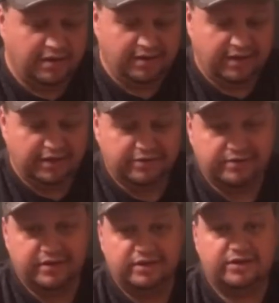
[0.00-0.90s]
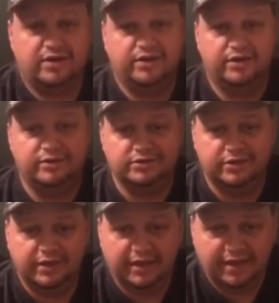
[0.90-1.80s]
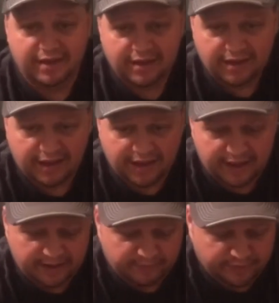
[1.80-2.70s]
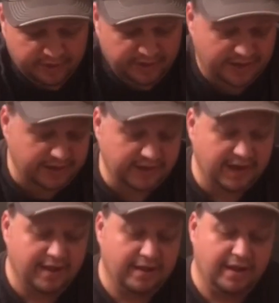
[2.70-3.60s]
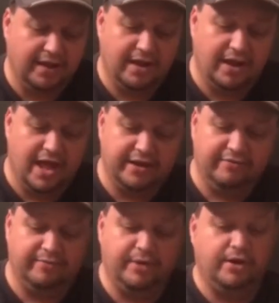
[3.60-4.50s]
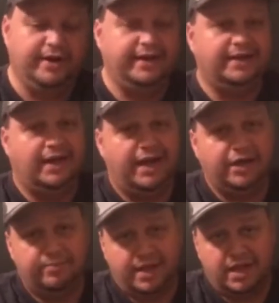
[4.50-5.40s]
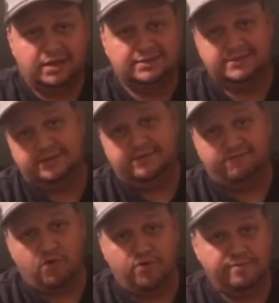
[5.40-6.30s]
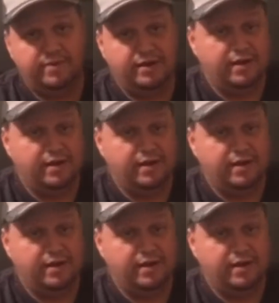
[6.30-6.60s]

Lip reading: Laserdisc are usually printed in. A lot of them are in letterbox form.